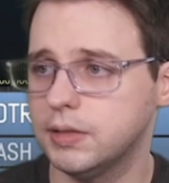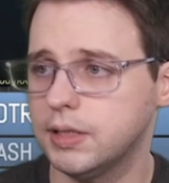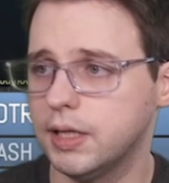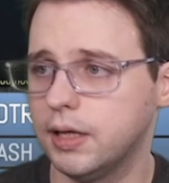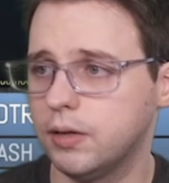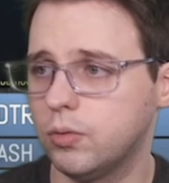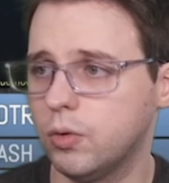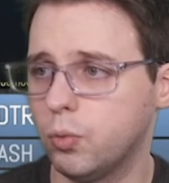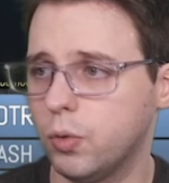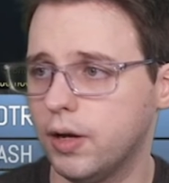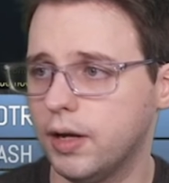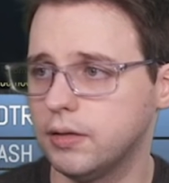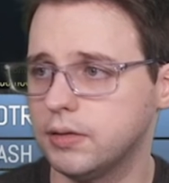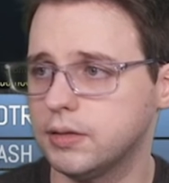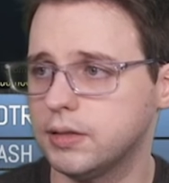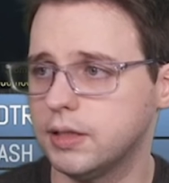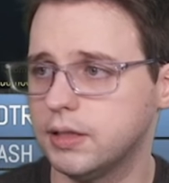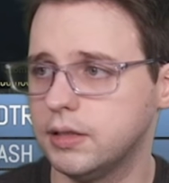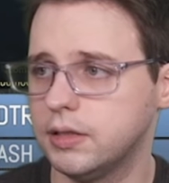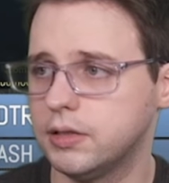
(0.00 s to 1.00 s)
it's like when we're
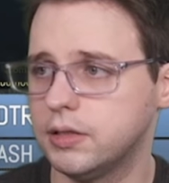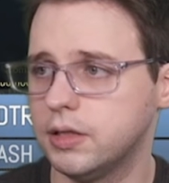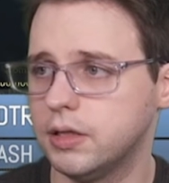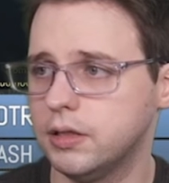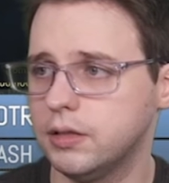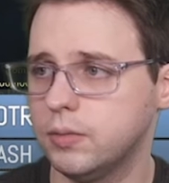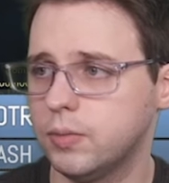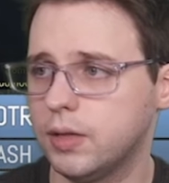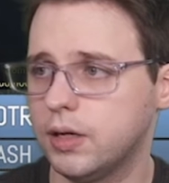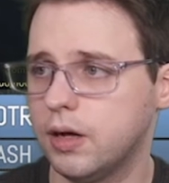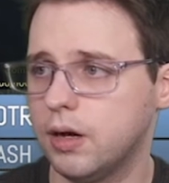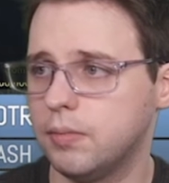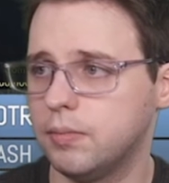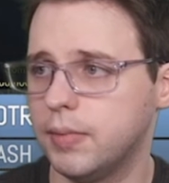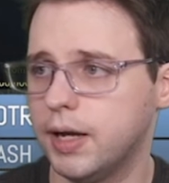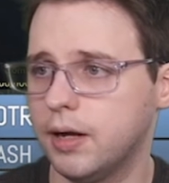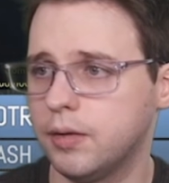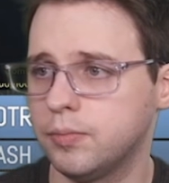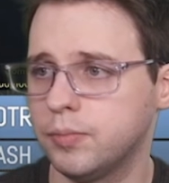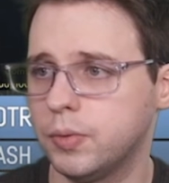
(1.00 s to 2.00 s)
outside N'Zoth, we can't
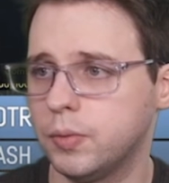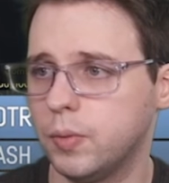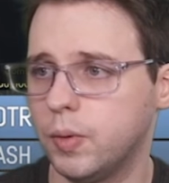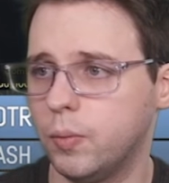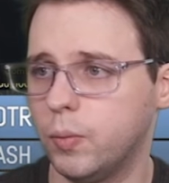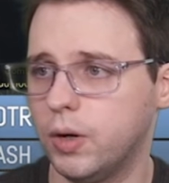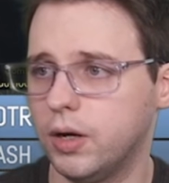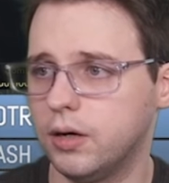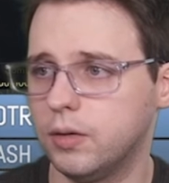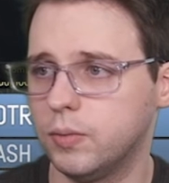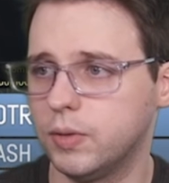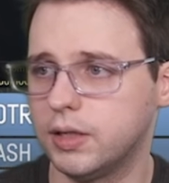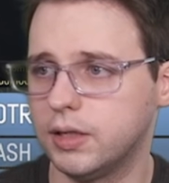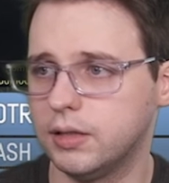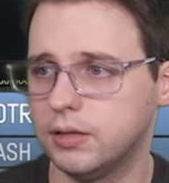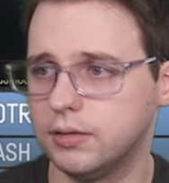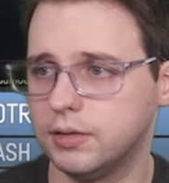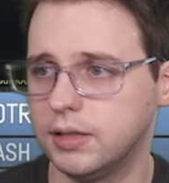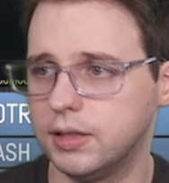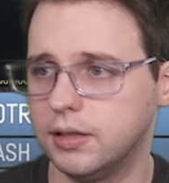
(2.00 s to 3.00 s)
mount, but when we are, we
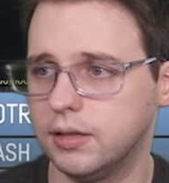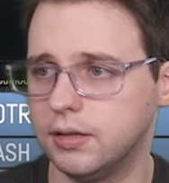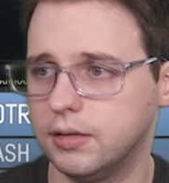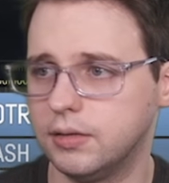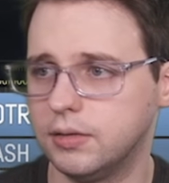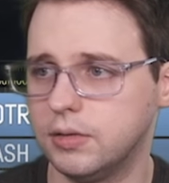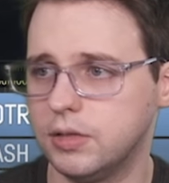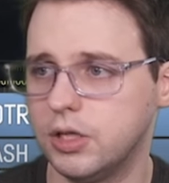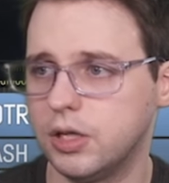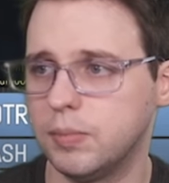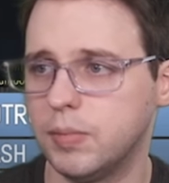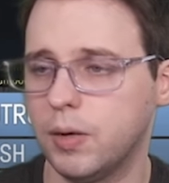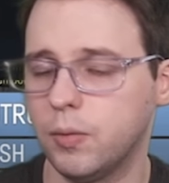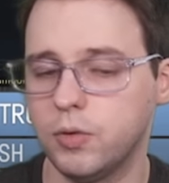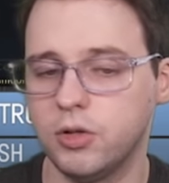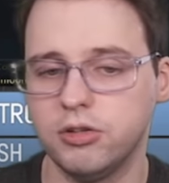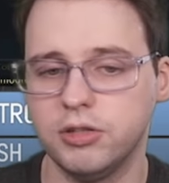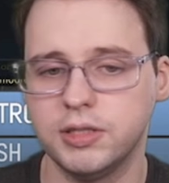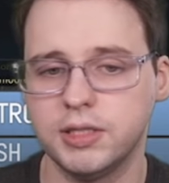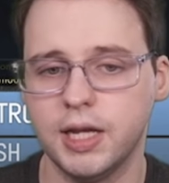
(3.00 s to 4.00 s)
can. You can
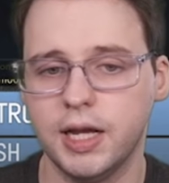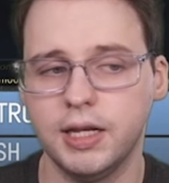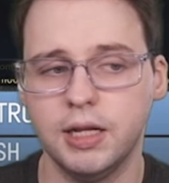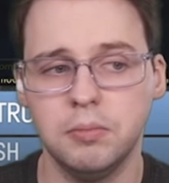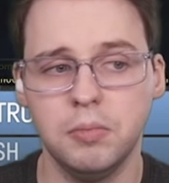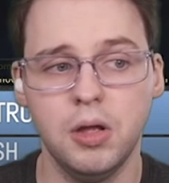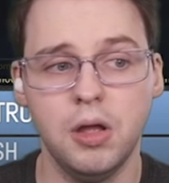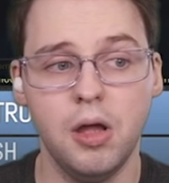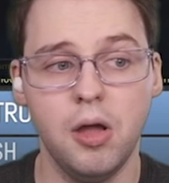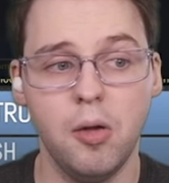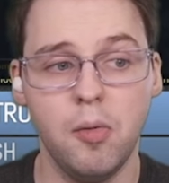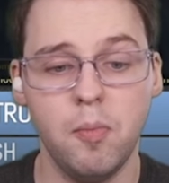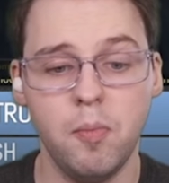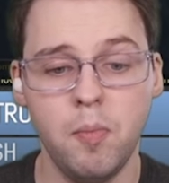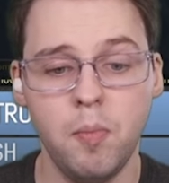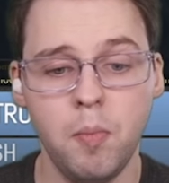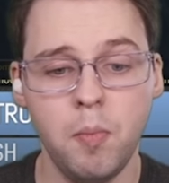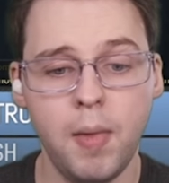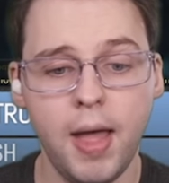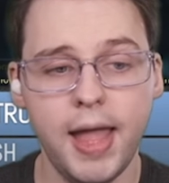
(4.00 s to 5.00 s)
mount when you're inside him.
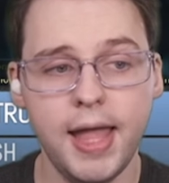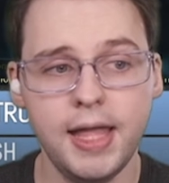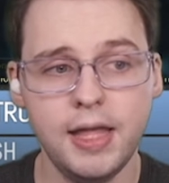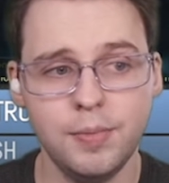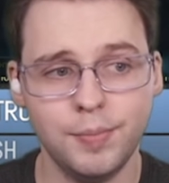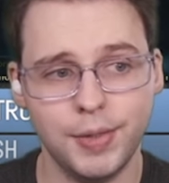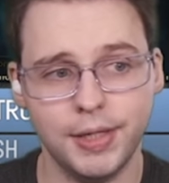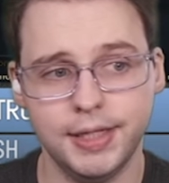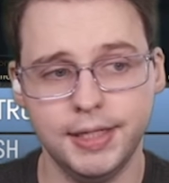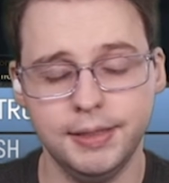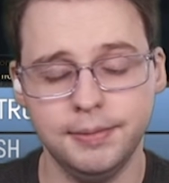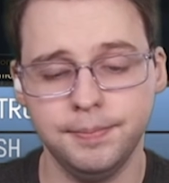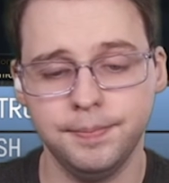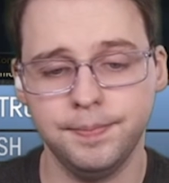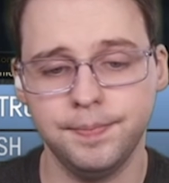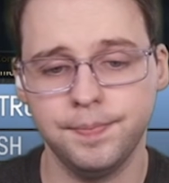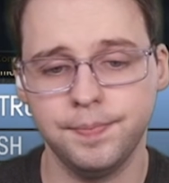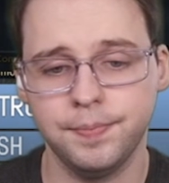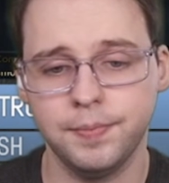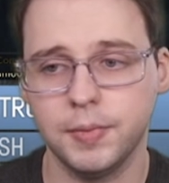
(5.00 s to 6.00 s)
Maybe.
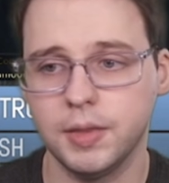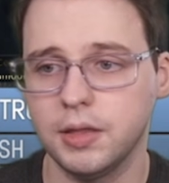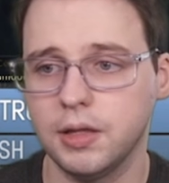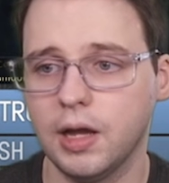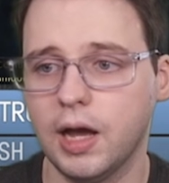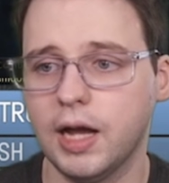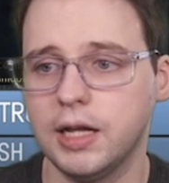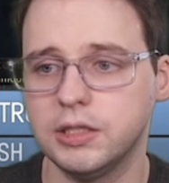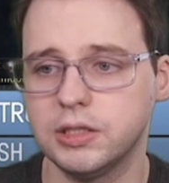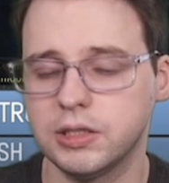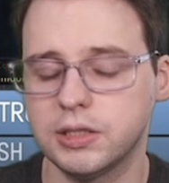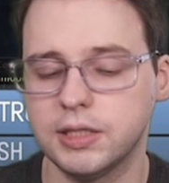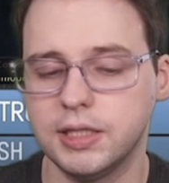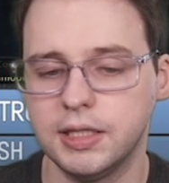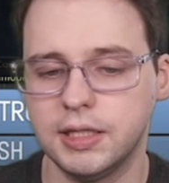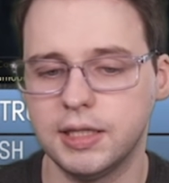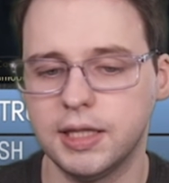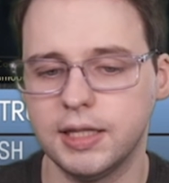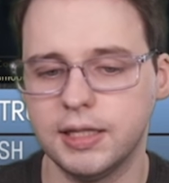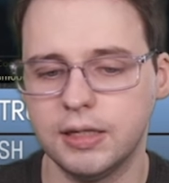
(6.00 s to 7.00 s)
I just
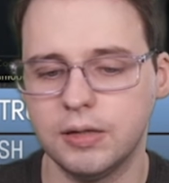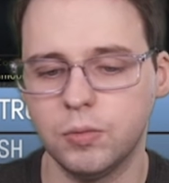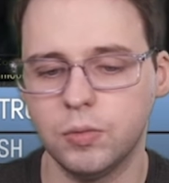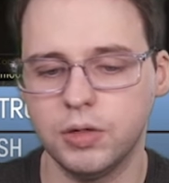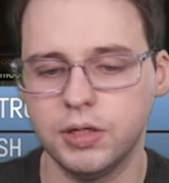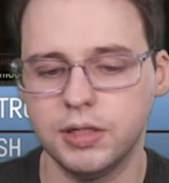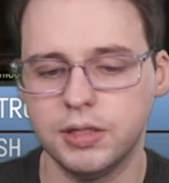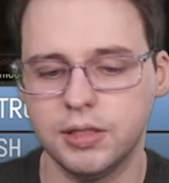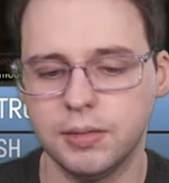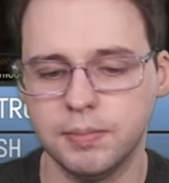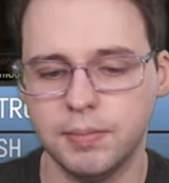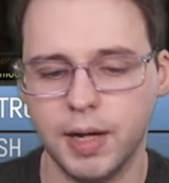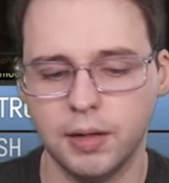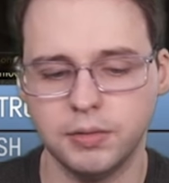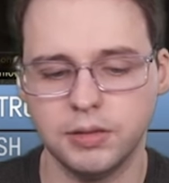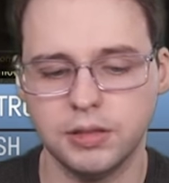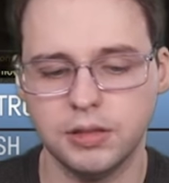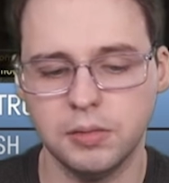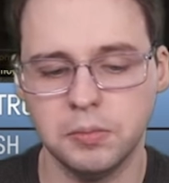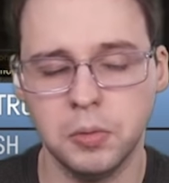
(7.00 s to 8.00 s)
think they didn't want you to
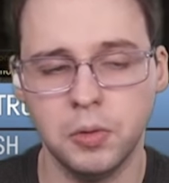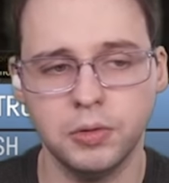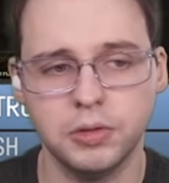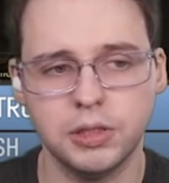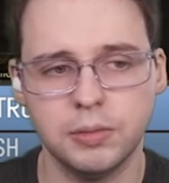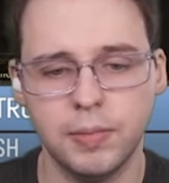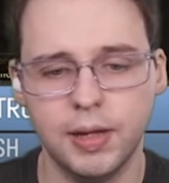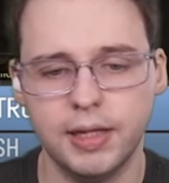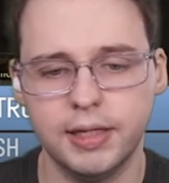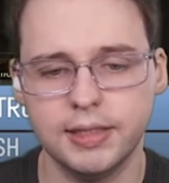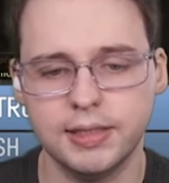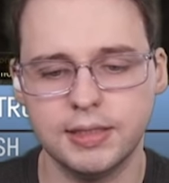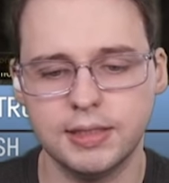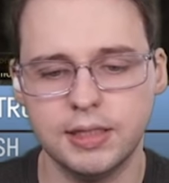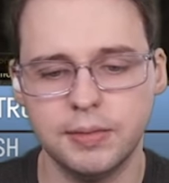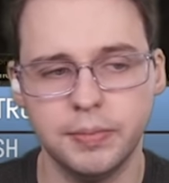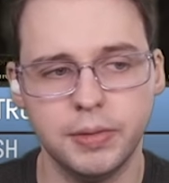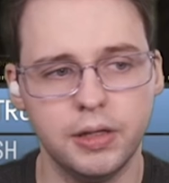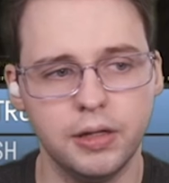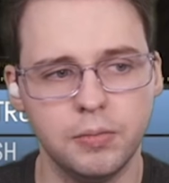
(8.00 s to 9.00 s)
mount in the Maw to make it
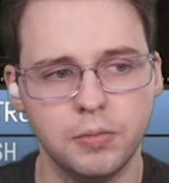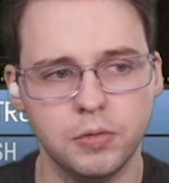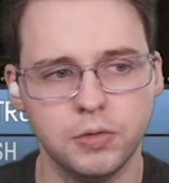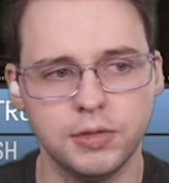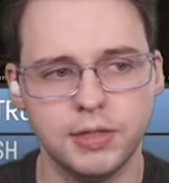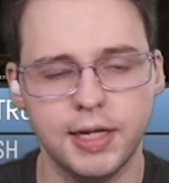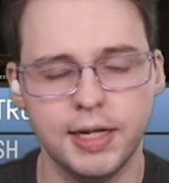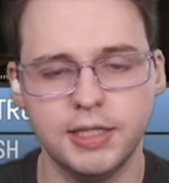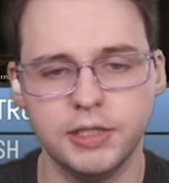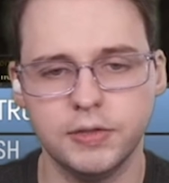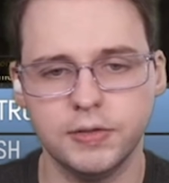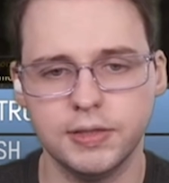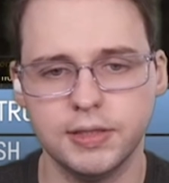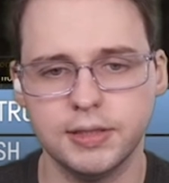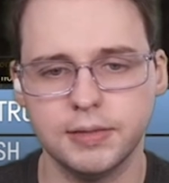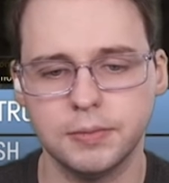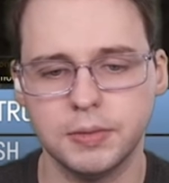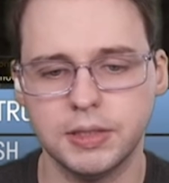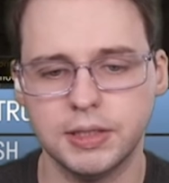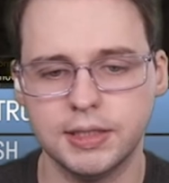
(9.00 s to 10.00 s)
seem a little more
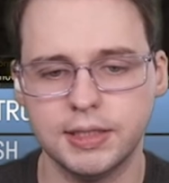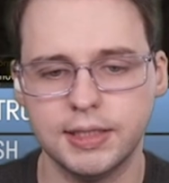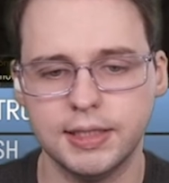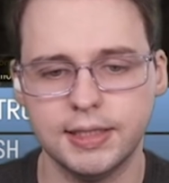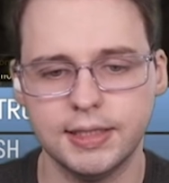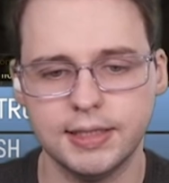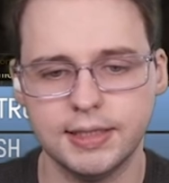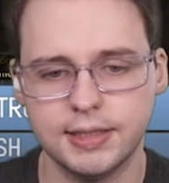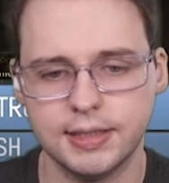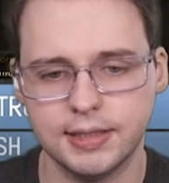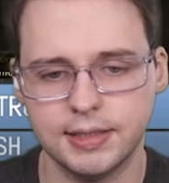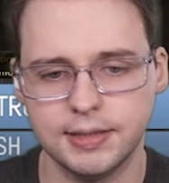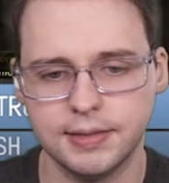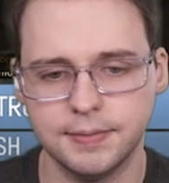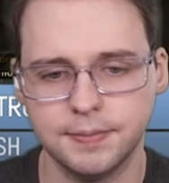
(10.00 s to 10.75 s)
dangerous, which I think is...